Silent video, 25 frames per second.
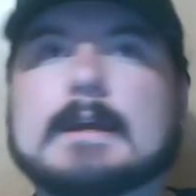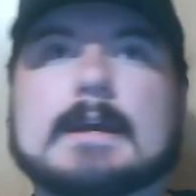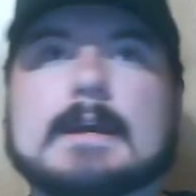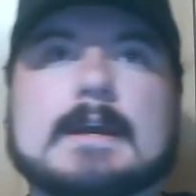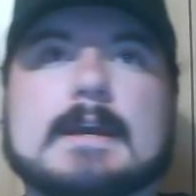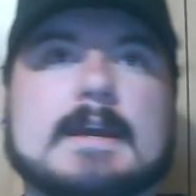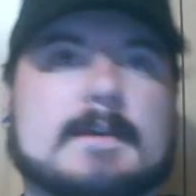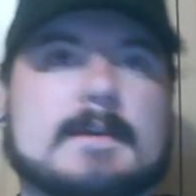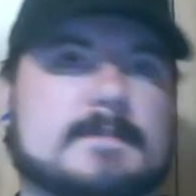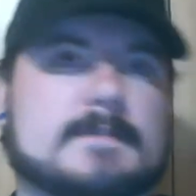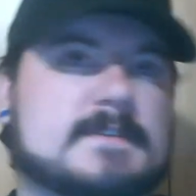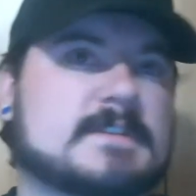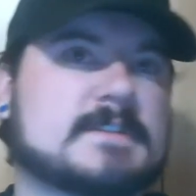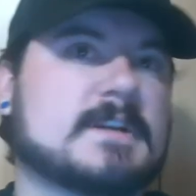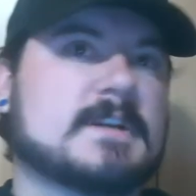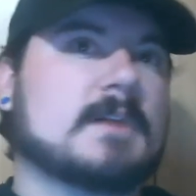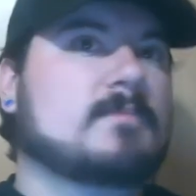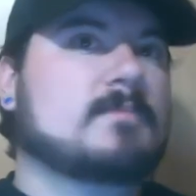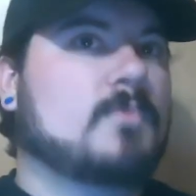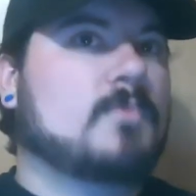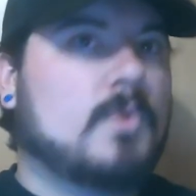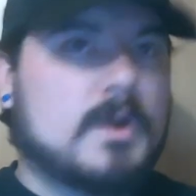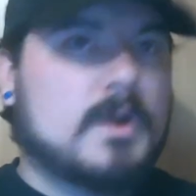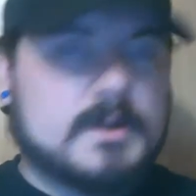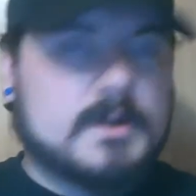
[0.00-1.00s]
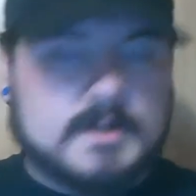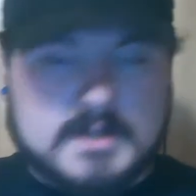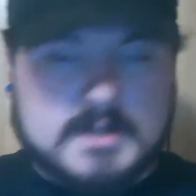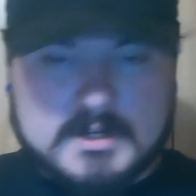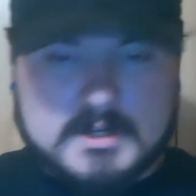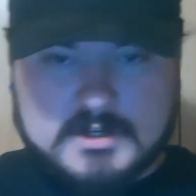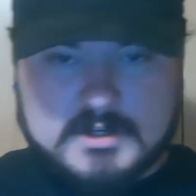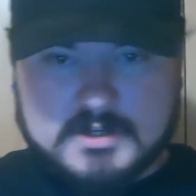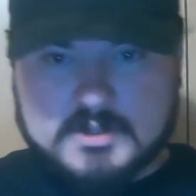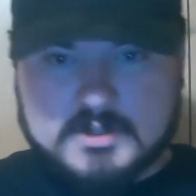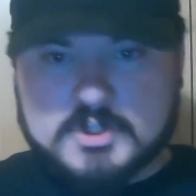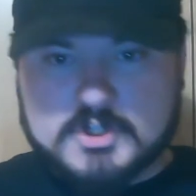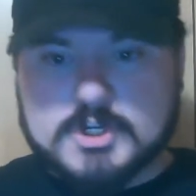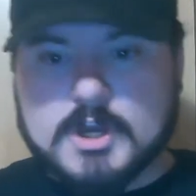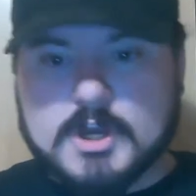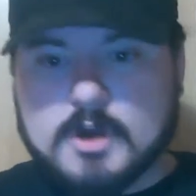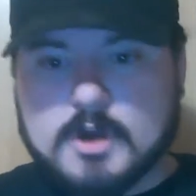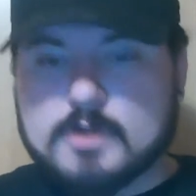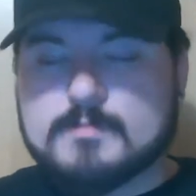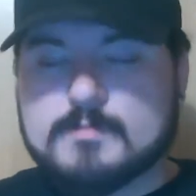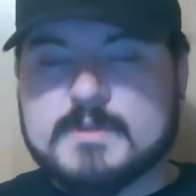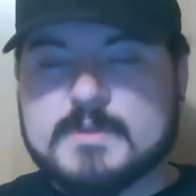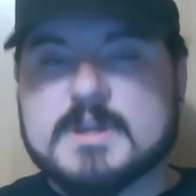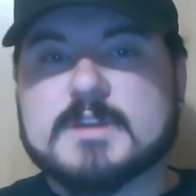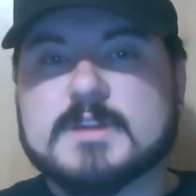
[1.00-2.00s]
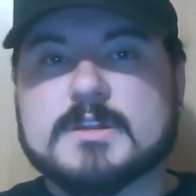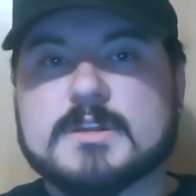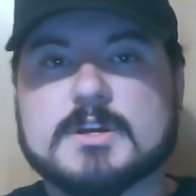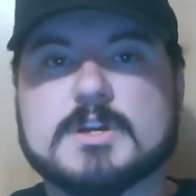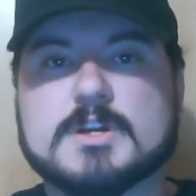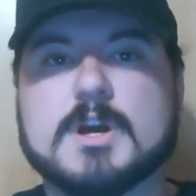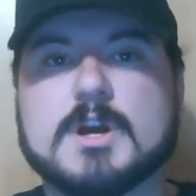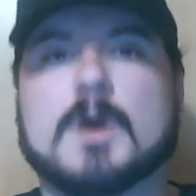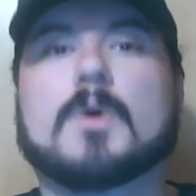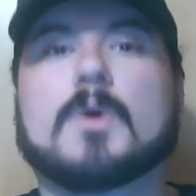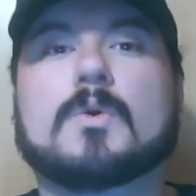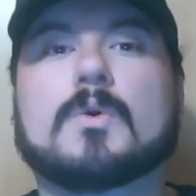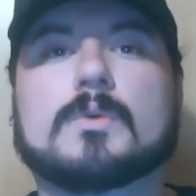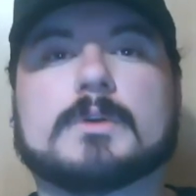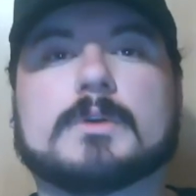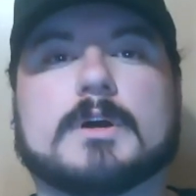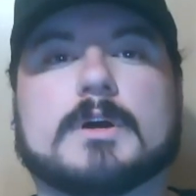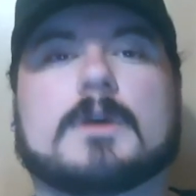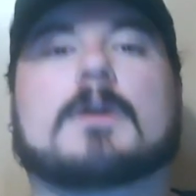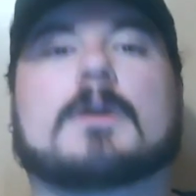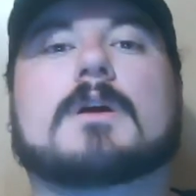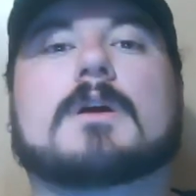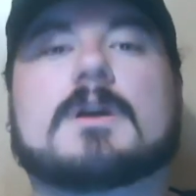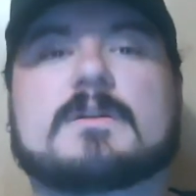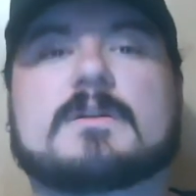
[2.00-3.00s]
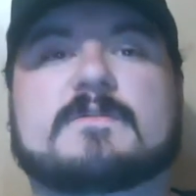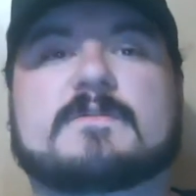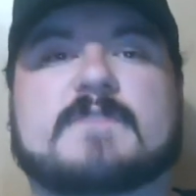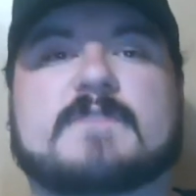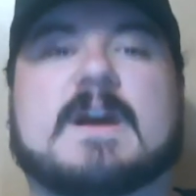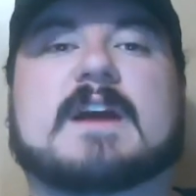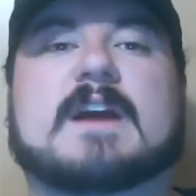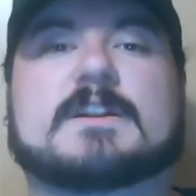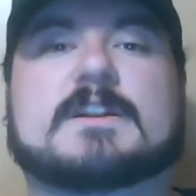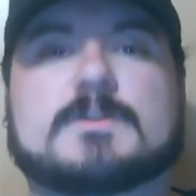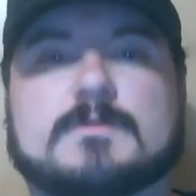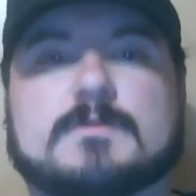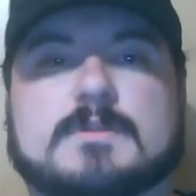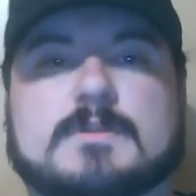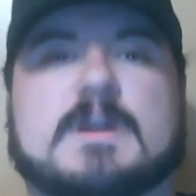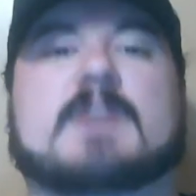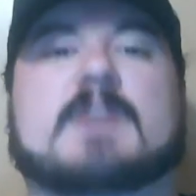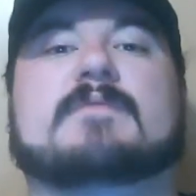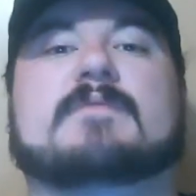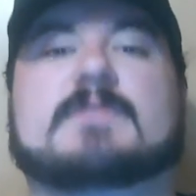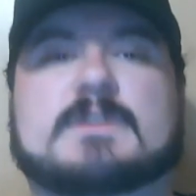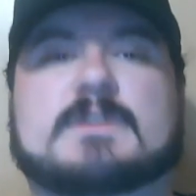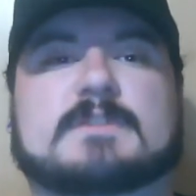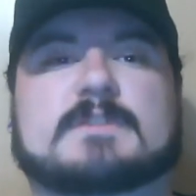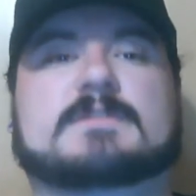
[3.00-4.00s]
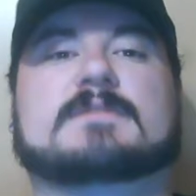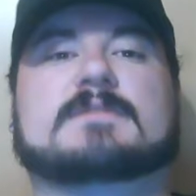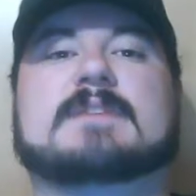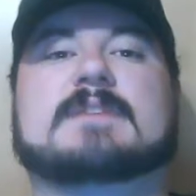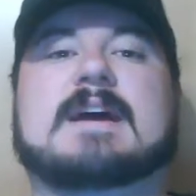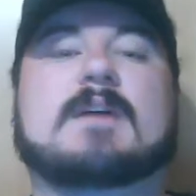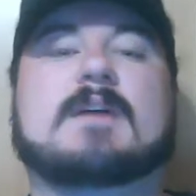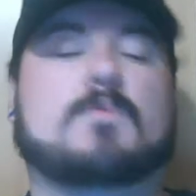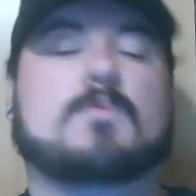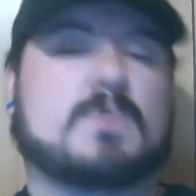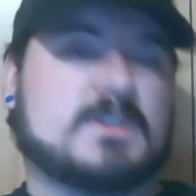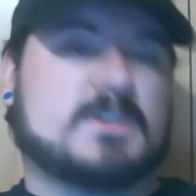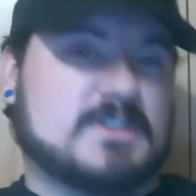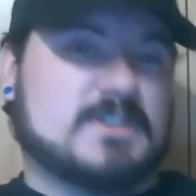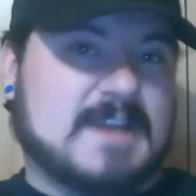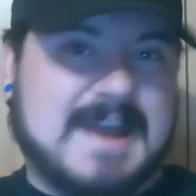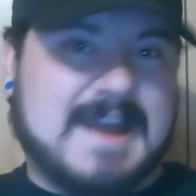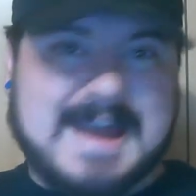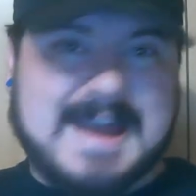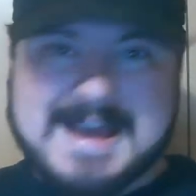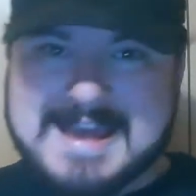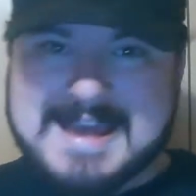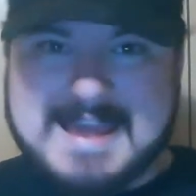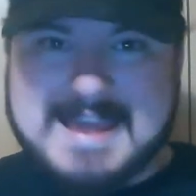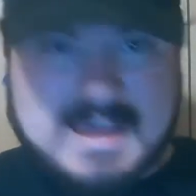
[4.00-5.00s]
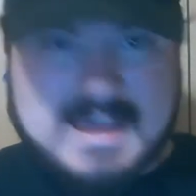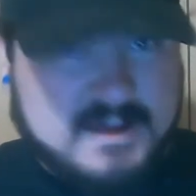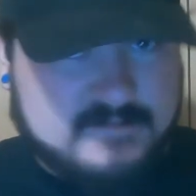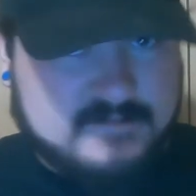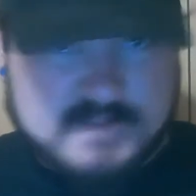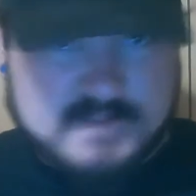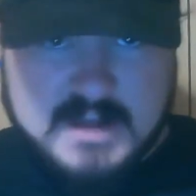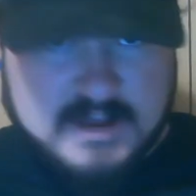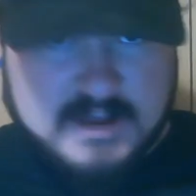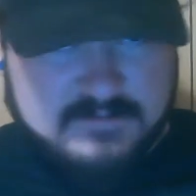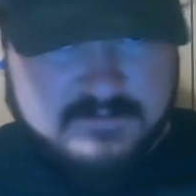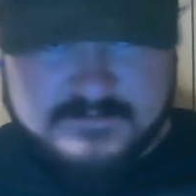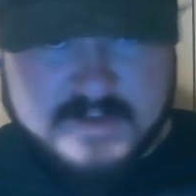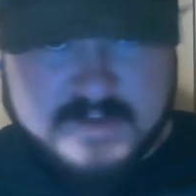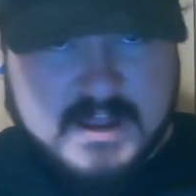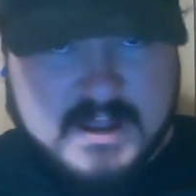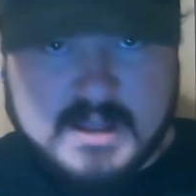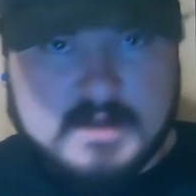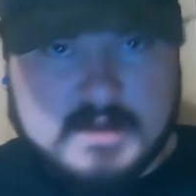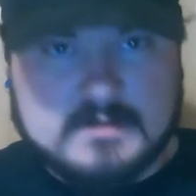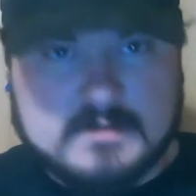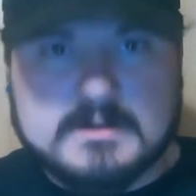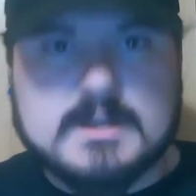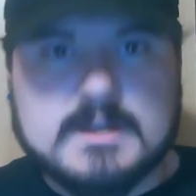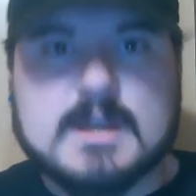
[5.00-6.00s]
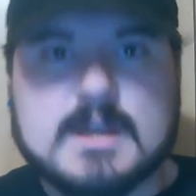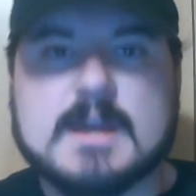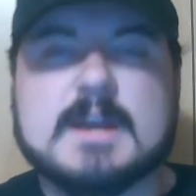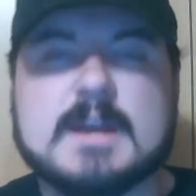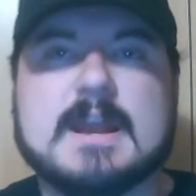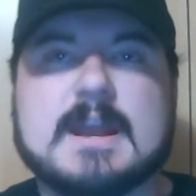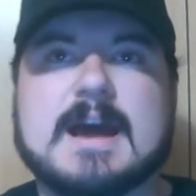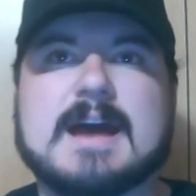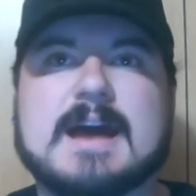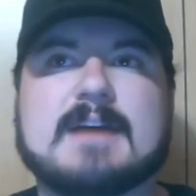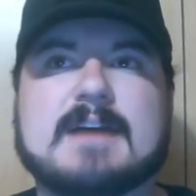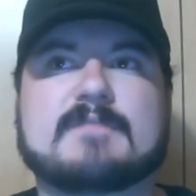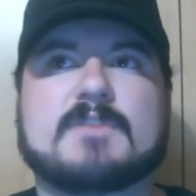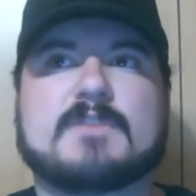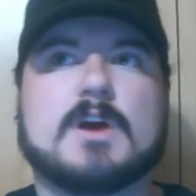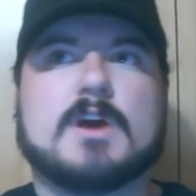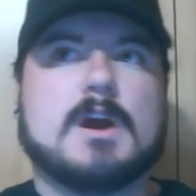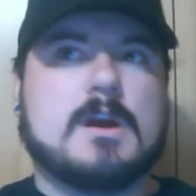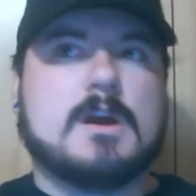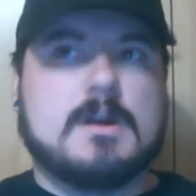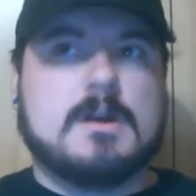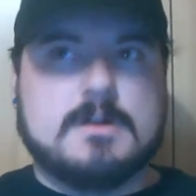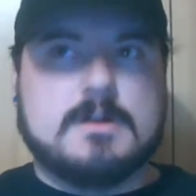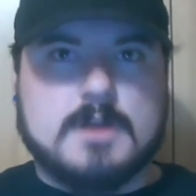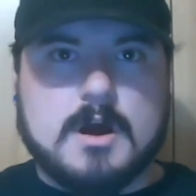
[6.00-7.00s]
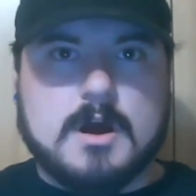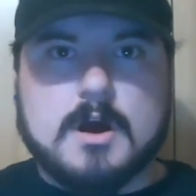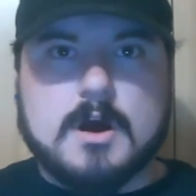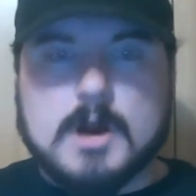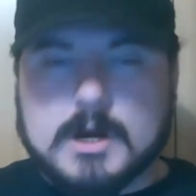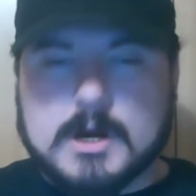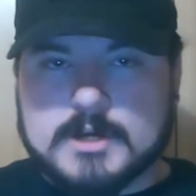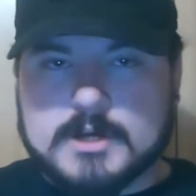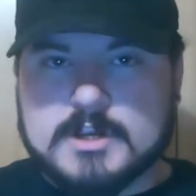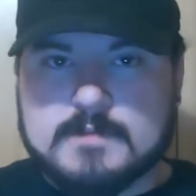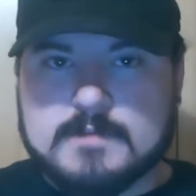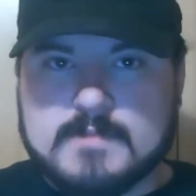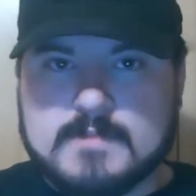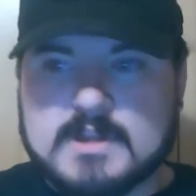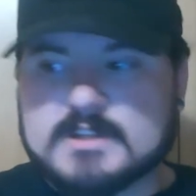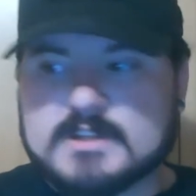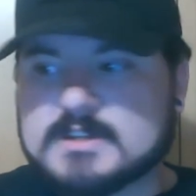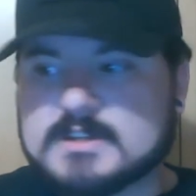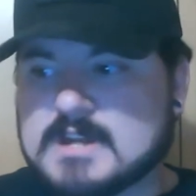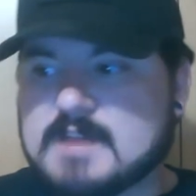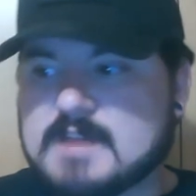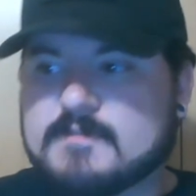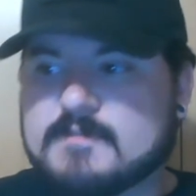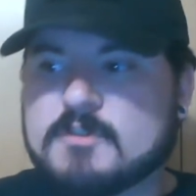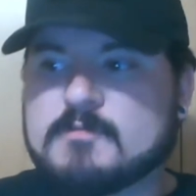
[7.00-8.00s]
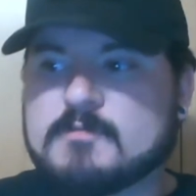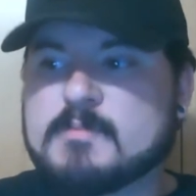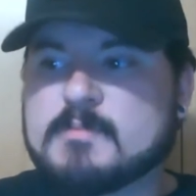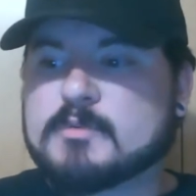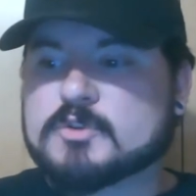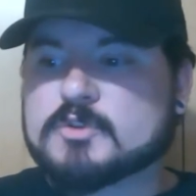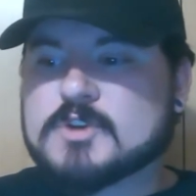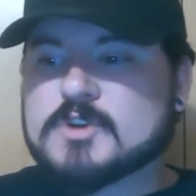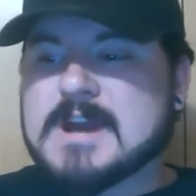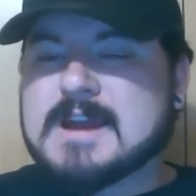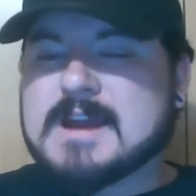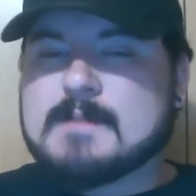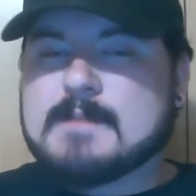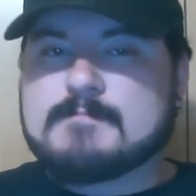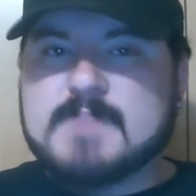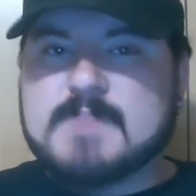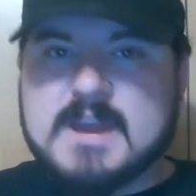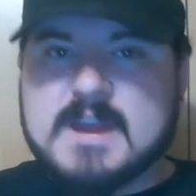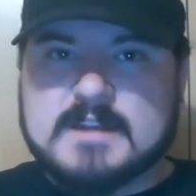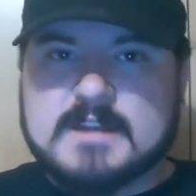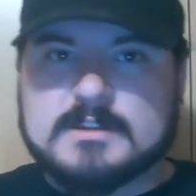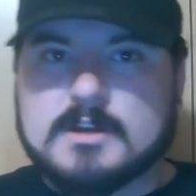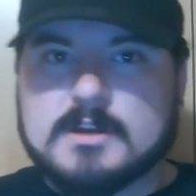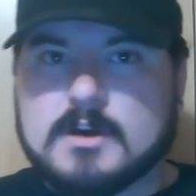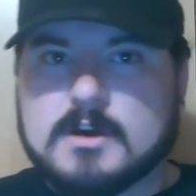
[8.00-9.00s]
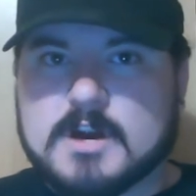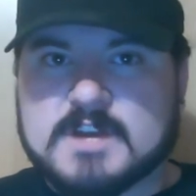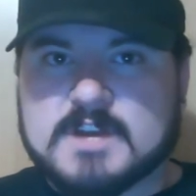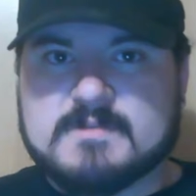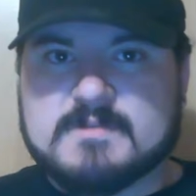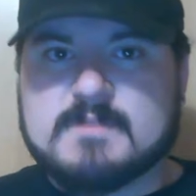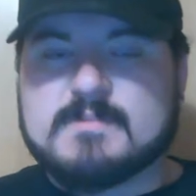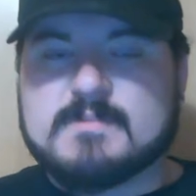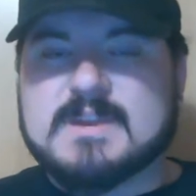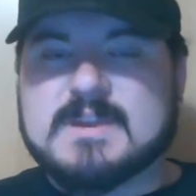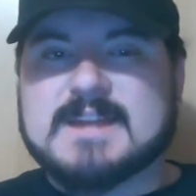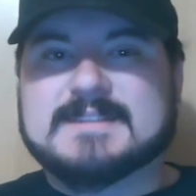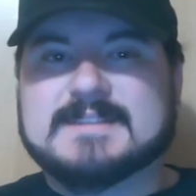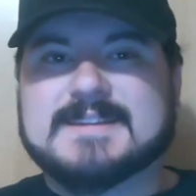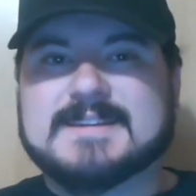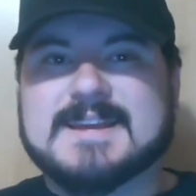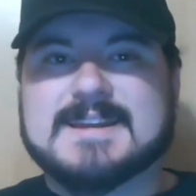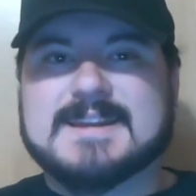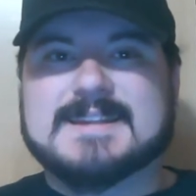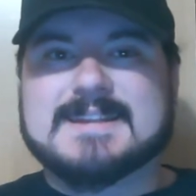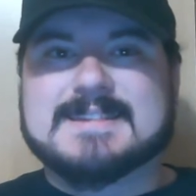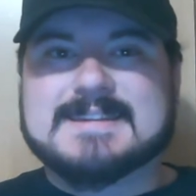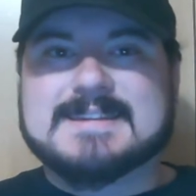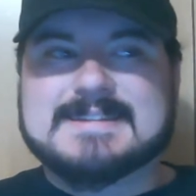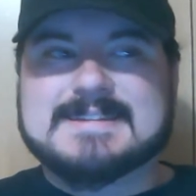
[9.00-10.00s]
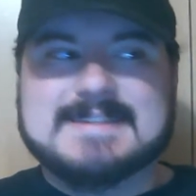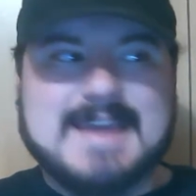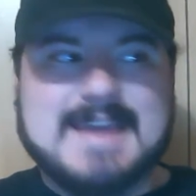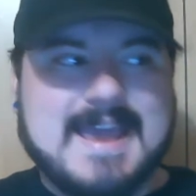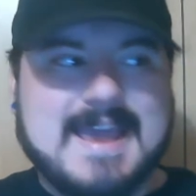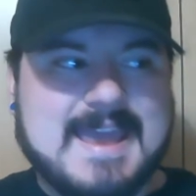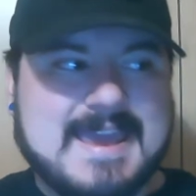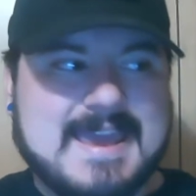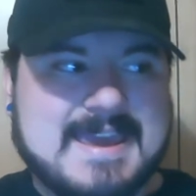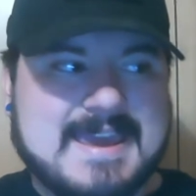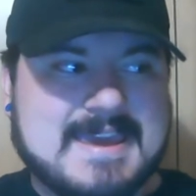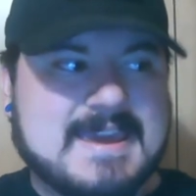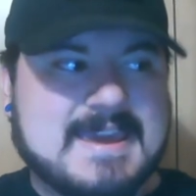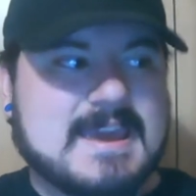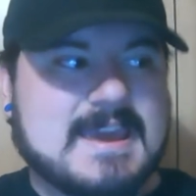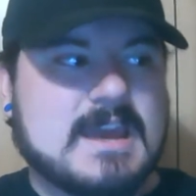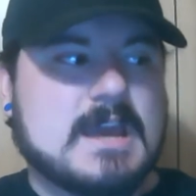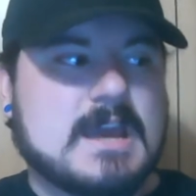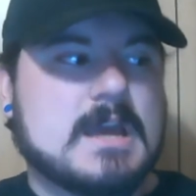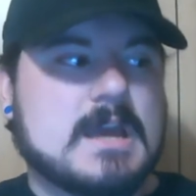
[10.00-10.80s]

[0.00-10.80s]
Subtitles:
If someone can show me the cold, hard, factual evidence of that, which I have not found yet, I've heard the arguments, and I've heard people try to make the argument, but at the end of the day,